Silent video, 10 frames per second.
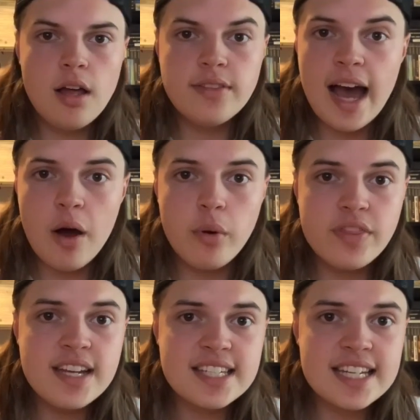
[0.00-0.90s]
Now,
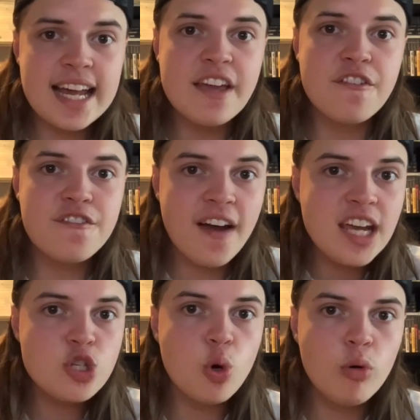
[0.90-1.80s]
this is a
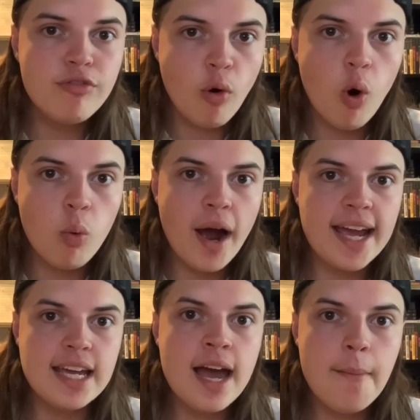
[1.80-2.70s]
fatal
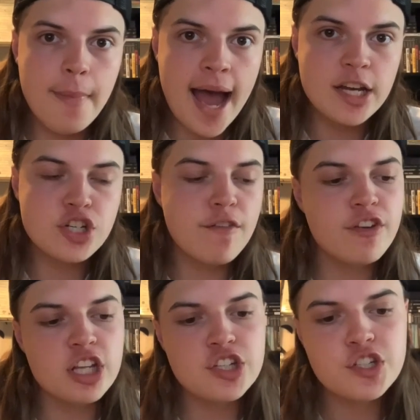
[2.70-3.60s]
four-way match
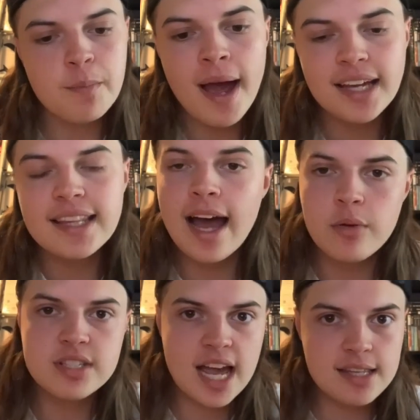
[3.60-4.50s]
for the
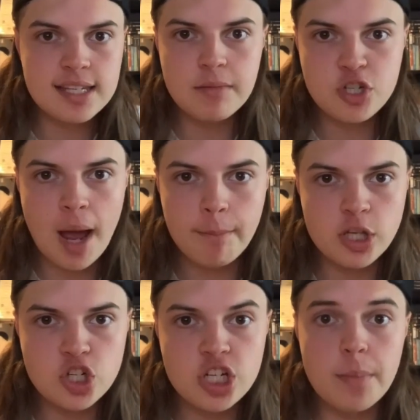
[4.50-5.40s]
SmackDown Tag Team
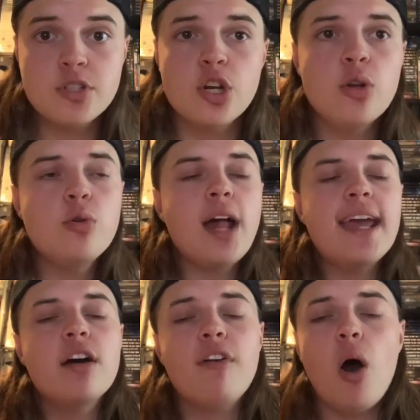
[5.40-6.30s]
Championships. The New
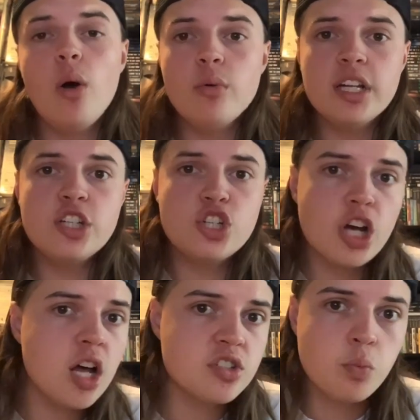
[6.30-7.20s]
Day have only
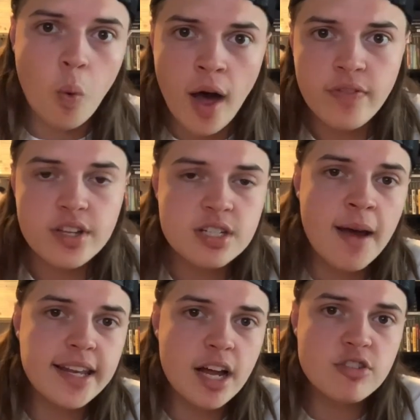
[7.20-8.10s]
just won the
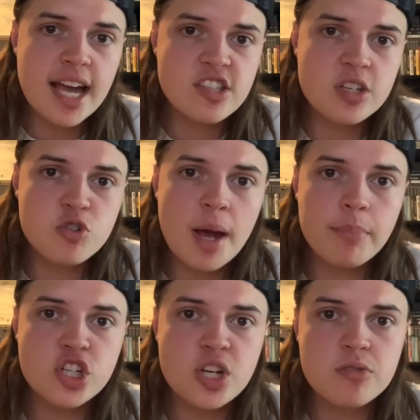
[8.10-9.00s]
SmackDown Tag Team
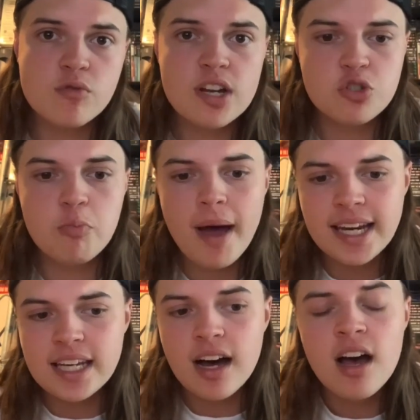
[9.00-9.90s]
Championships at
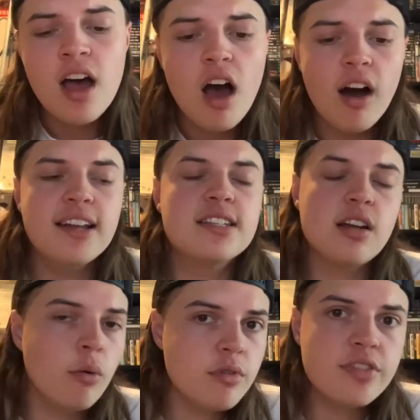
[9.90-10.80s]
WrestleMania. I
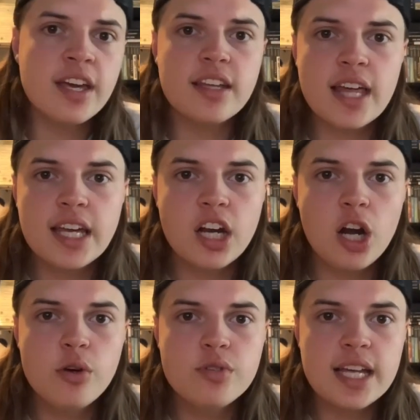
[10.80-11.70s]
don't think they're going to
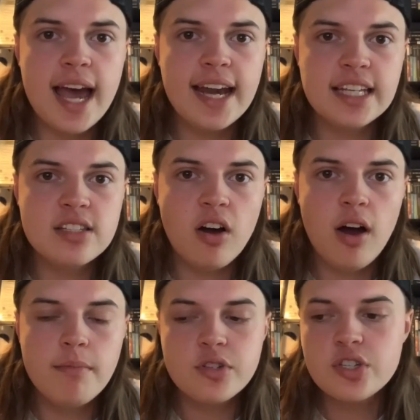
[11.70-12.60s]
lose it
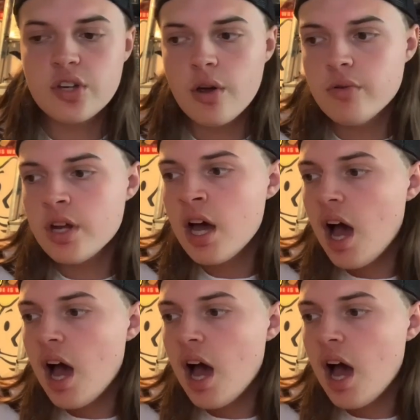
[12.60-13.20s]
anytime soon.